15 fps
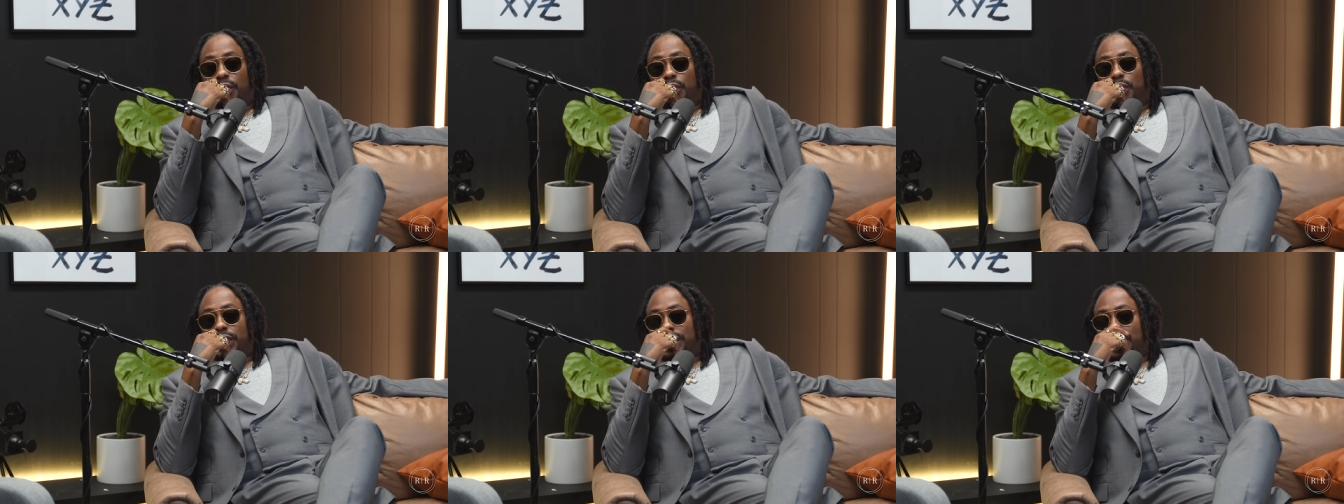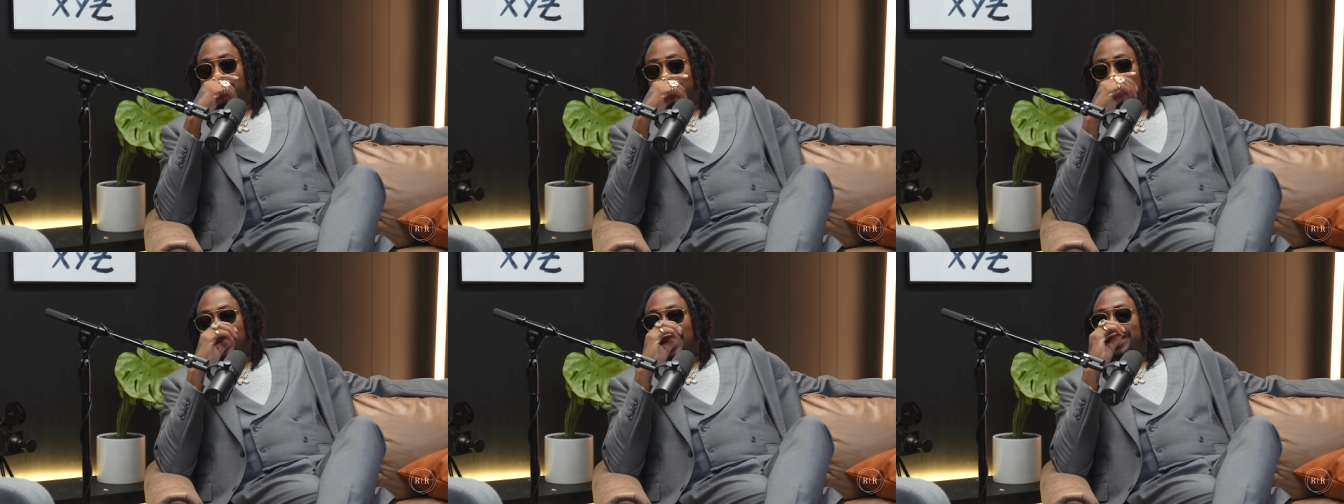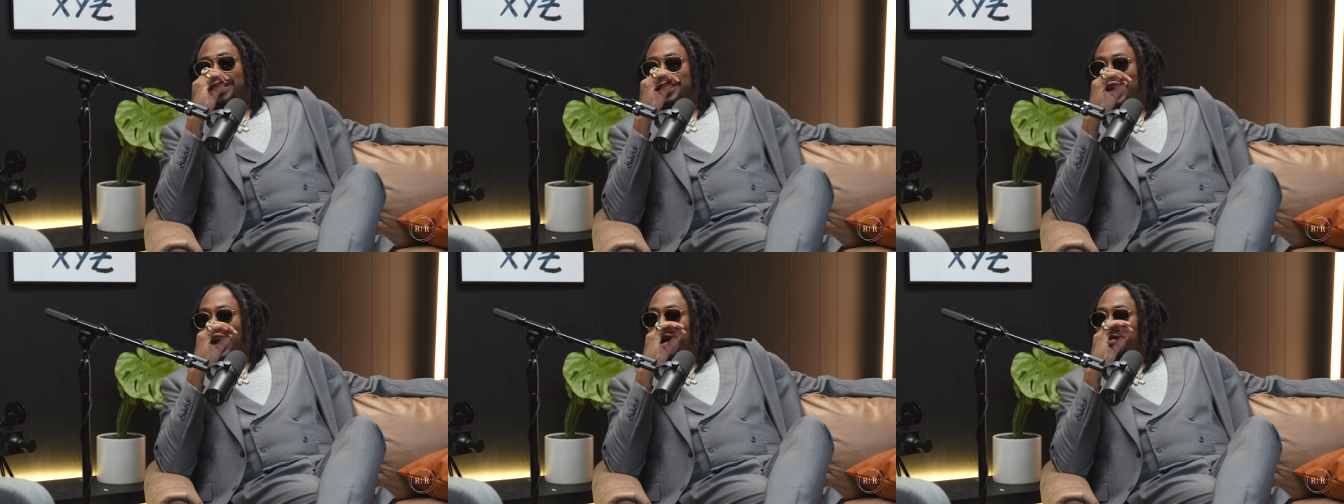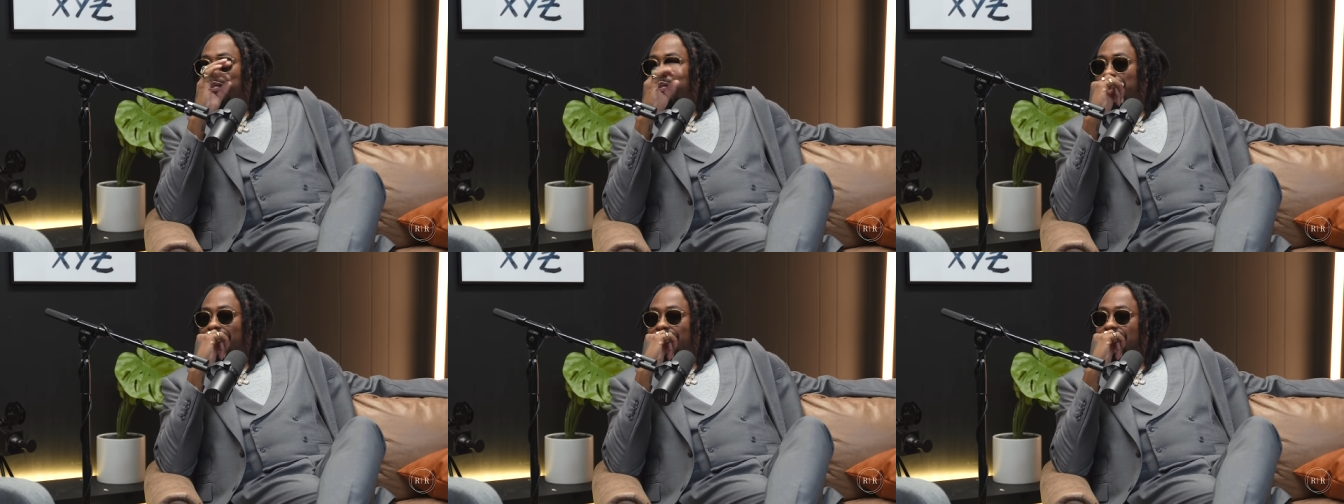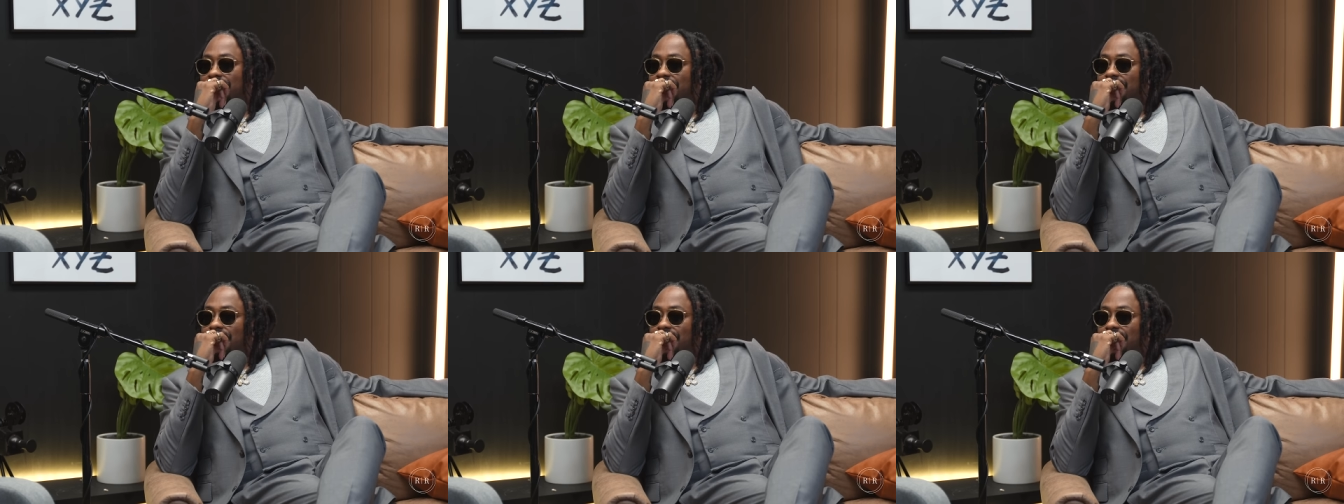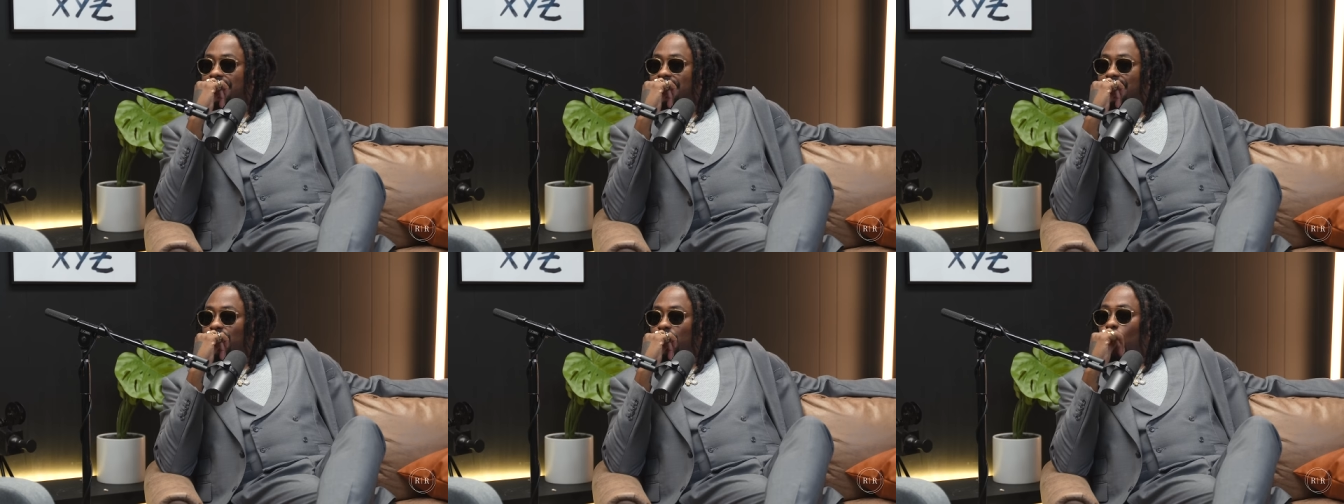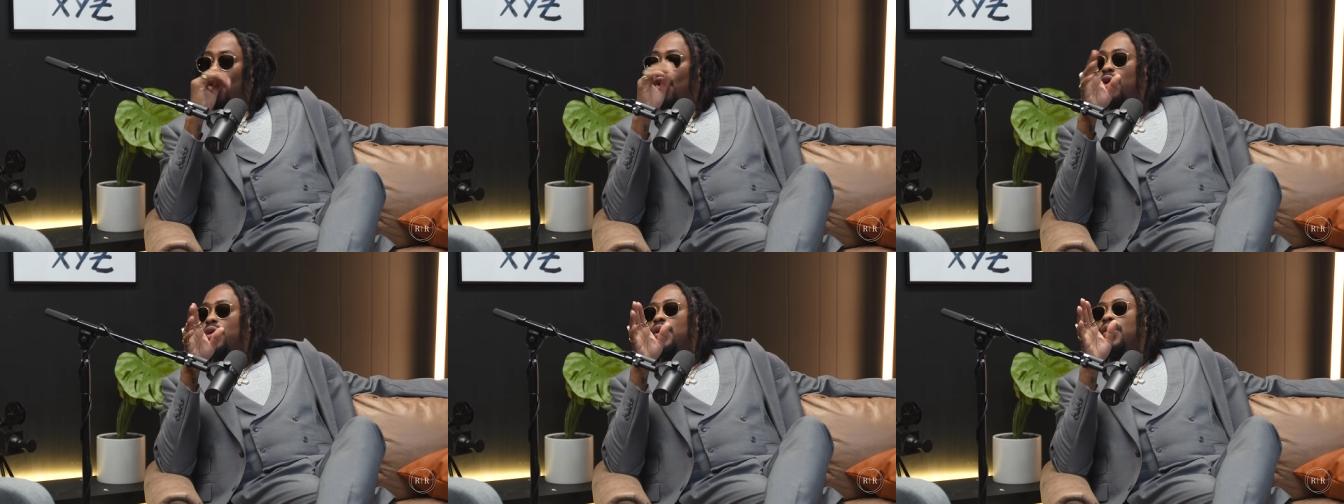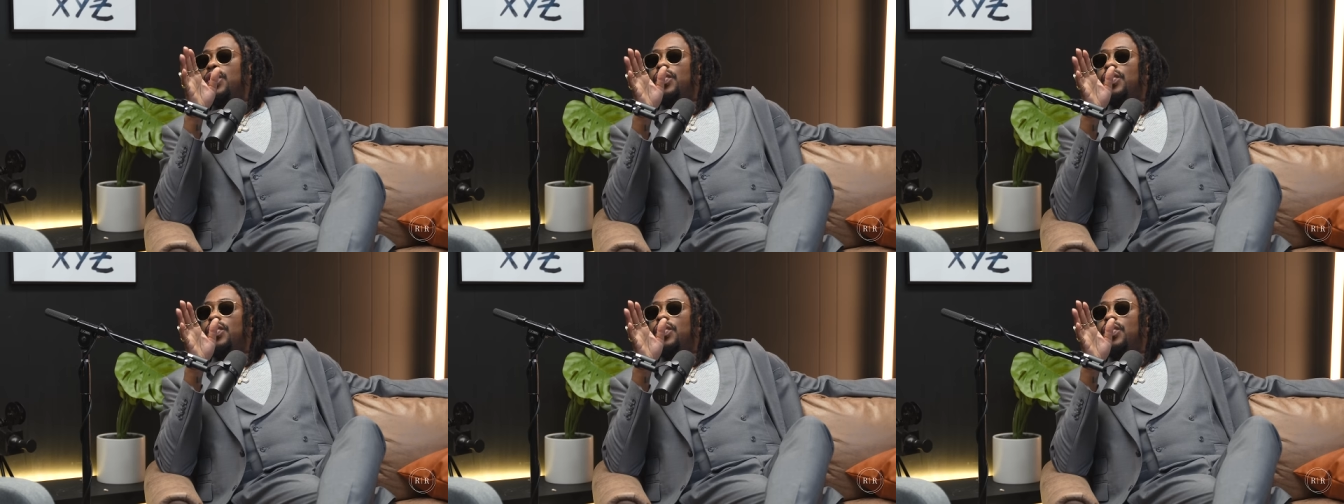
but there's things that I've missed, but